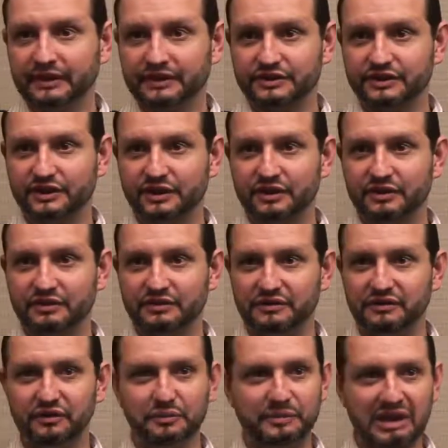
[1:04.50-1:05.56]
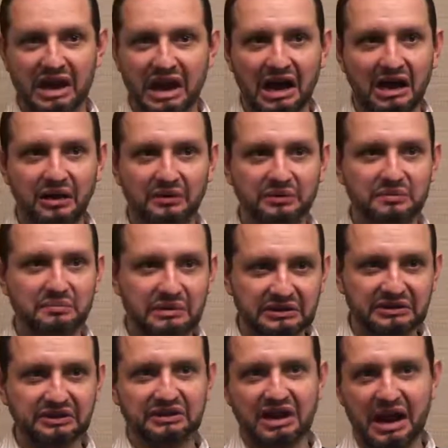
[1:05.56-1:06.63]
So you would be out,
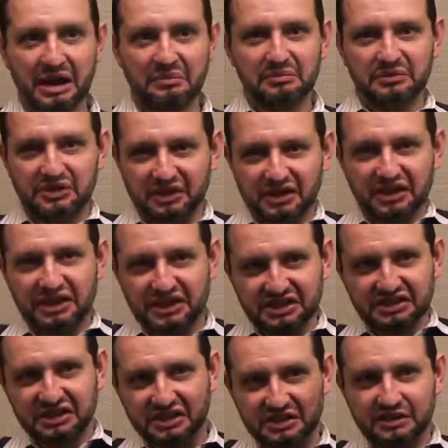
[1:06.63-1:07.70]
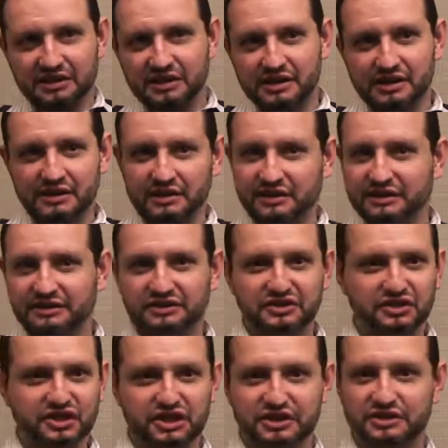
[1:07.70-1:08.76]
bundled up with the keys and
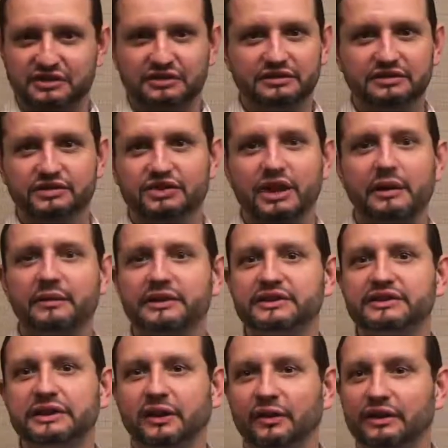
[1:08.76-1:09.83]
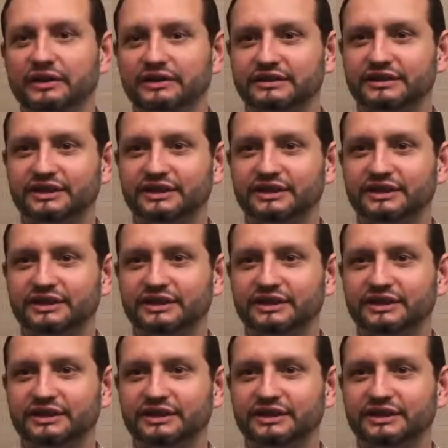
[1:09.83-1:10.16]
just shouting slogans.